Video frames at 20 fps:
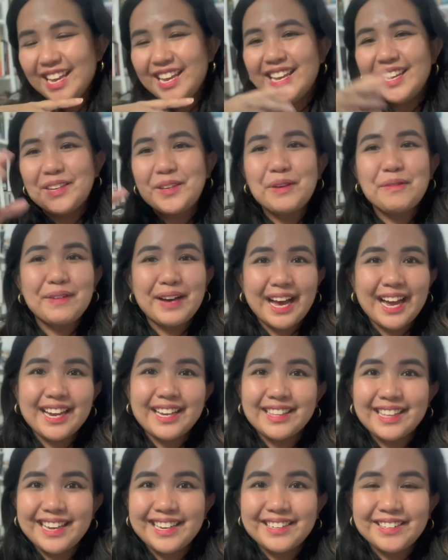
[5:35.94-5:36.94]
you have a
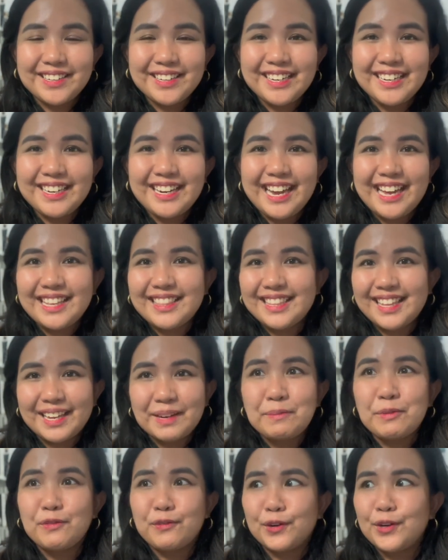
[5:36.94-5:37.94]
highlighter and
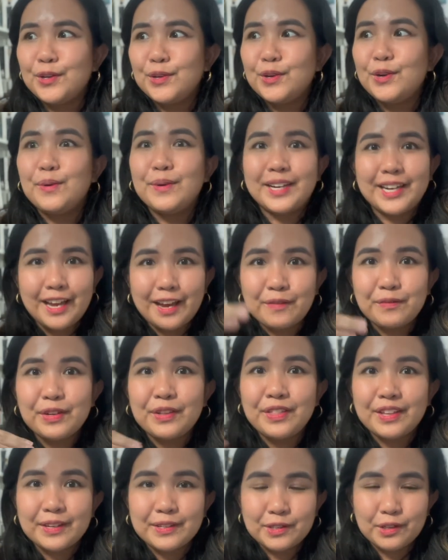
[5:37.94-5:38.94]
then before you know it,
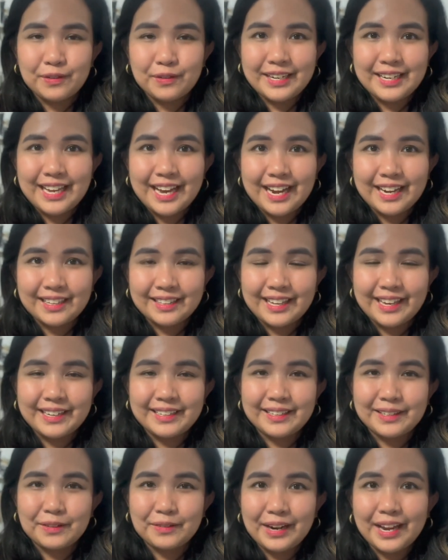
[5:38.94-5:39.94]
everything is already
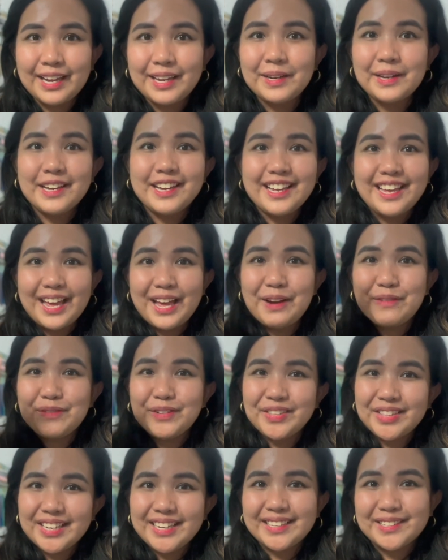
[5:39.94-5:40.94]
highlighted, right?
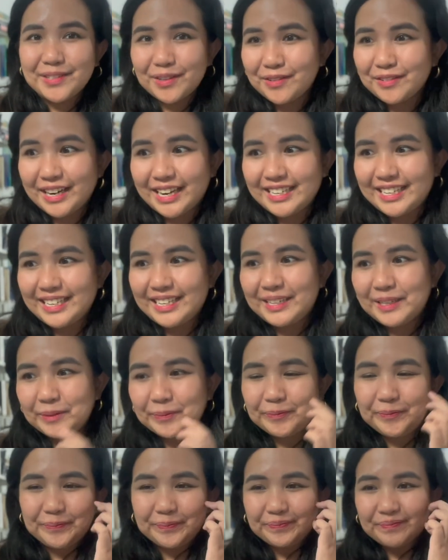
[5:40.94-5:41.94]
Everything is
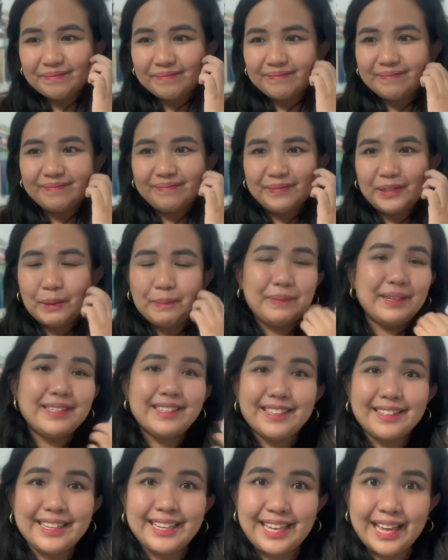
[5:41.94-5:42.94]
already
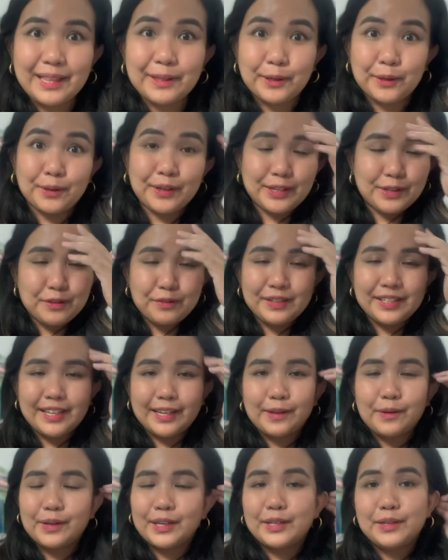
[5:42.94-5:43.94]
basically yellow and you feel
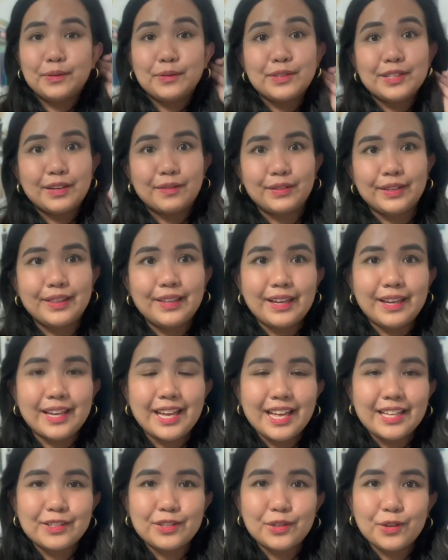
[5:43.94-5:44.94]
like you can use everything.
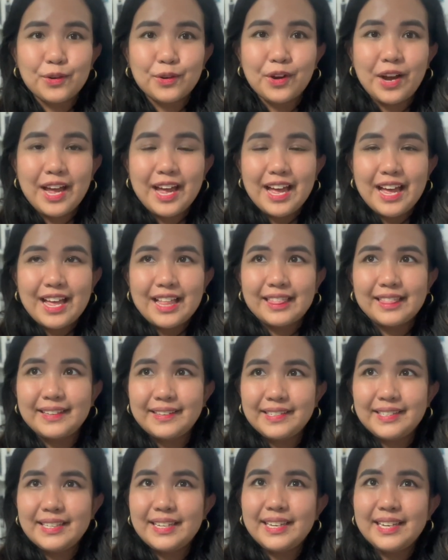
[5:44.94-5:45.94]
And so
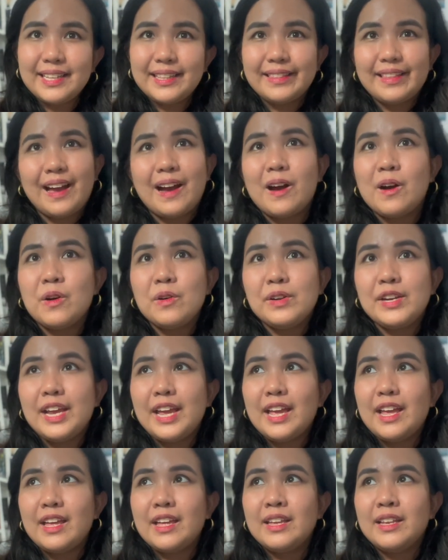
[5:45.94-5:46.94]
listing it down
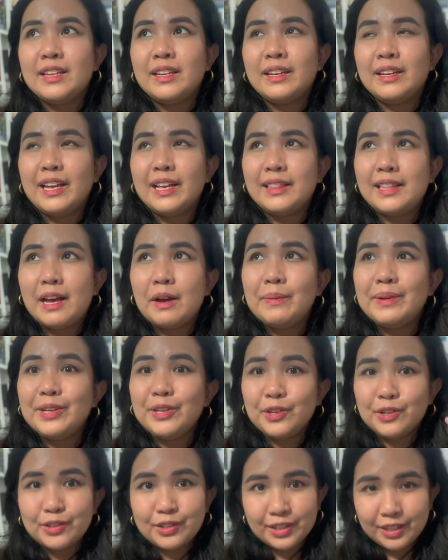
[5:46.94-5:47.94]
and allowing
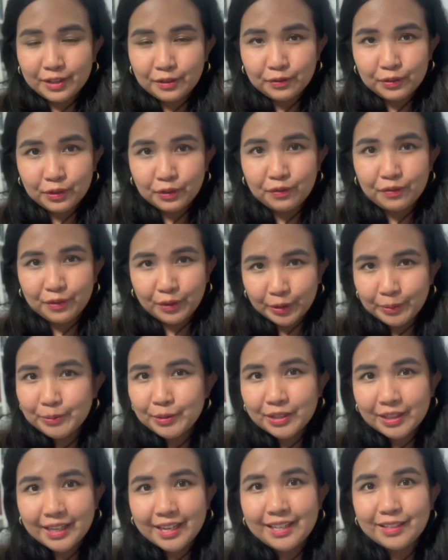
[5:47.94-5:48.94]
yourself to
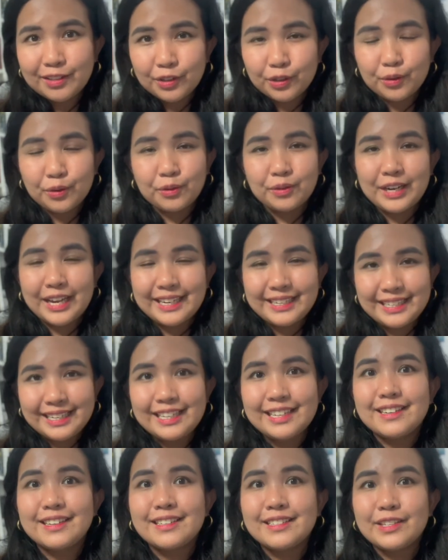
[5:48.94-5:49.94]
formulate your own
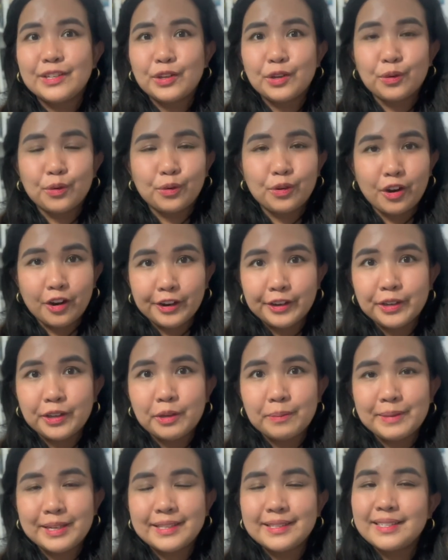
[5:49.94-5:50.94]
ideas and your own
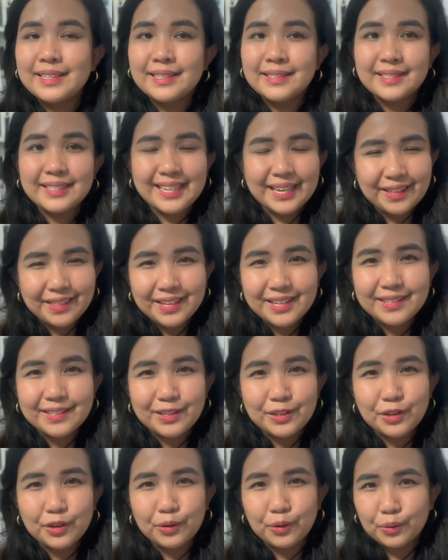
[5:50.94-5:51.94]
arguments and say things
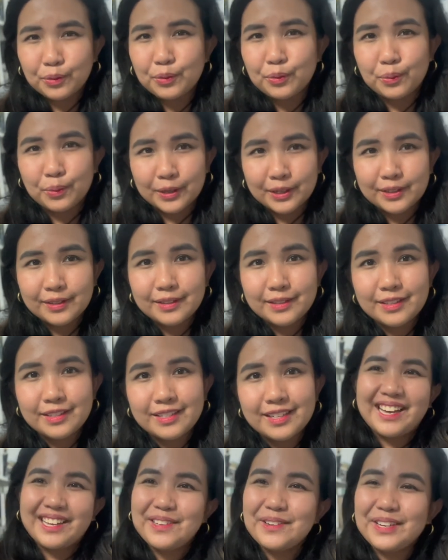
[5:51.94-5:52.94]
in your own
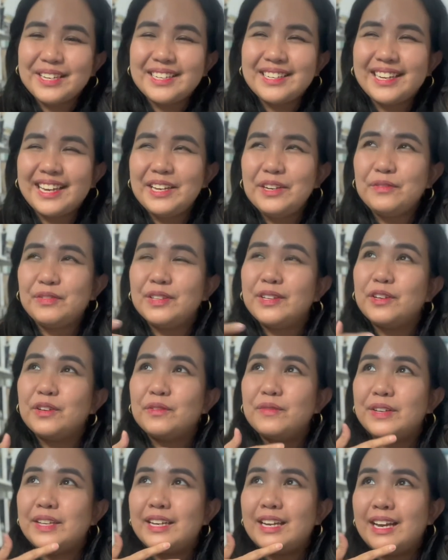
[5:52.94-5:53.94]
words, you can kind of think
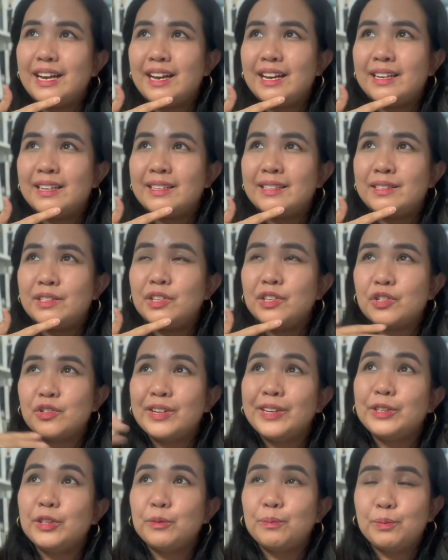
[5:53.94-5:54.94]
of it as you're
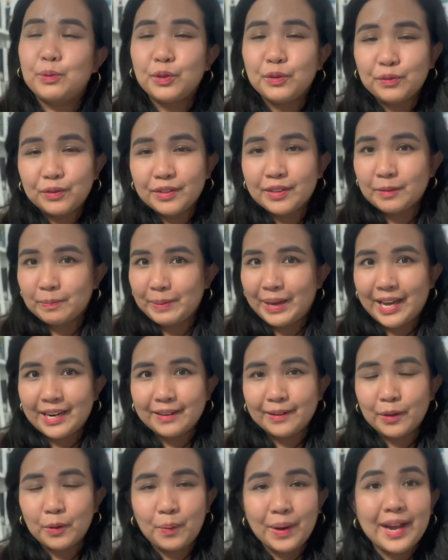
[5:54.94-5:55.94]
trying to prove to the
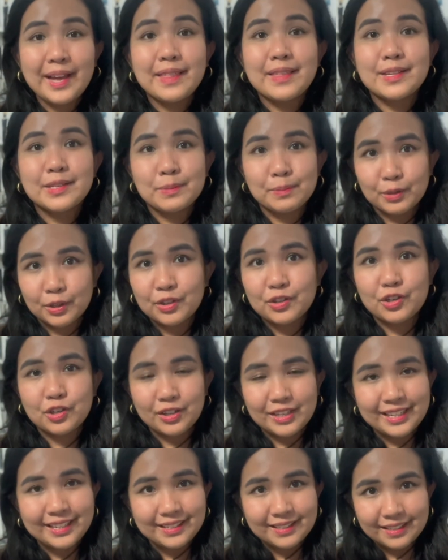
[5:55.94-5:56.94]
panel why this book
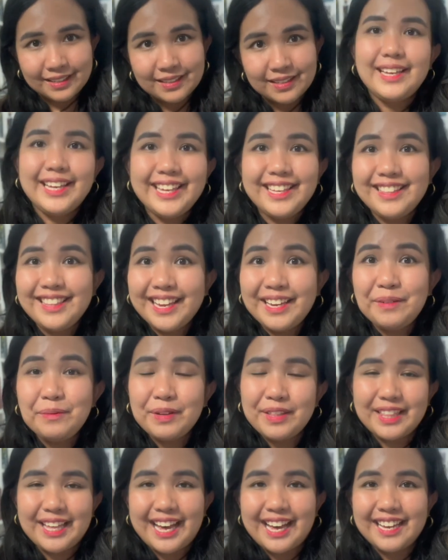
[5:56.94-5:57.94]
should exist. In line
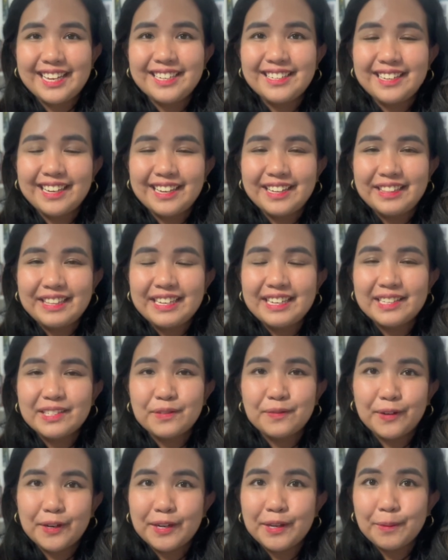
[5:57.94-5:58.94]
with that, I think it's
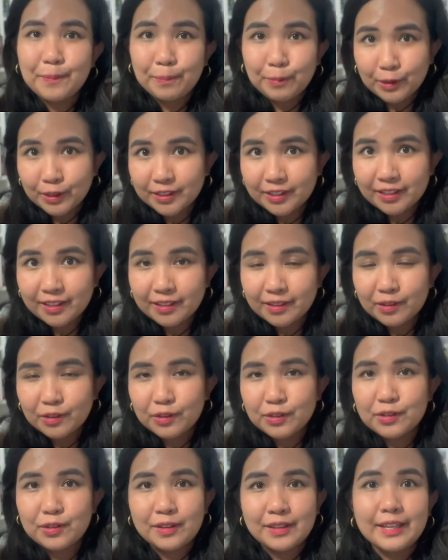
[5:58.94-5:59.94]
very important
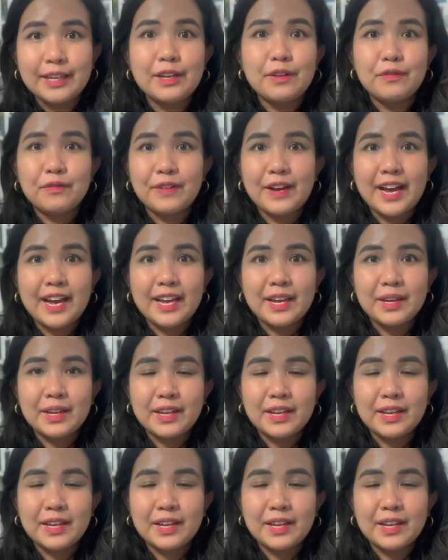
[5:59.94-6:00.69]
to solidify